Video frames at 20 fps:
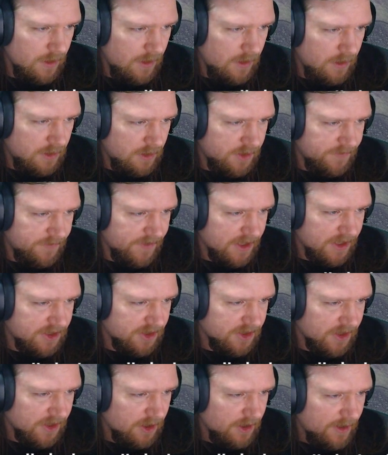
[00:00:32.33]
Don't forget
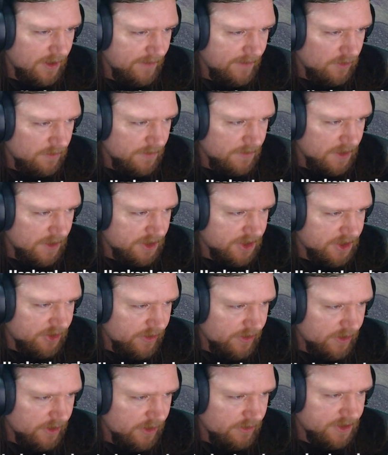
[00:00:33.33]
to get a naval
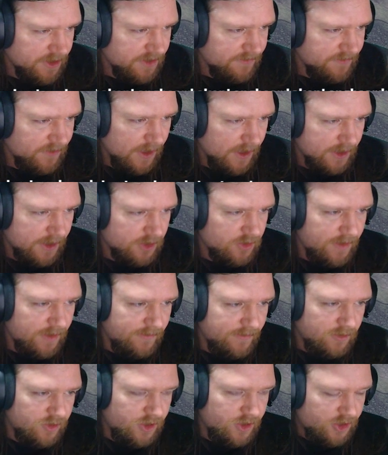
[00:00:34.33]
military theorist for the extra
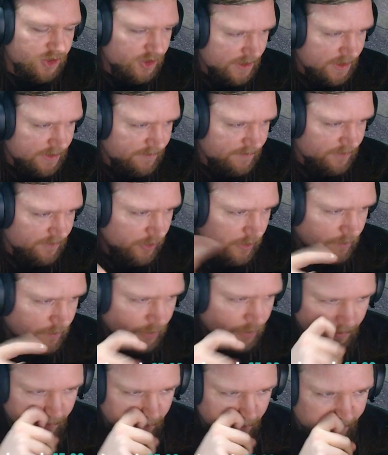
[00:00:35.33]
naval tradition. That's a very good
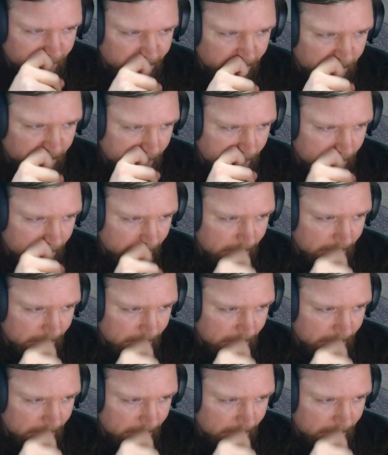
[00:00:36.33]
point, Blue Kiwi, yeah.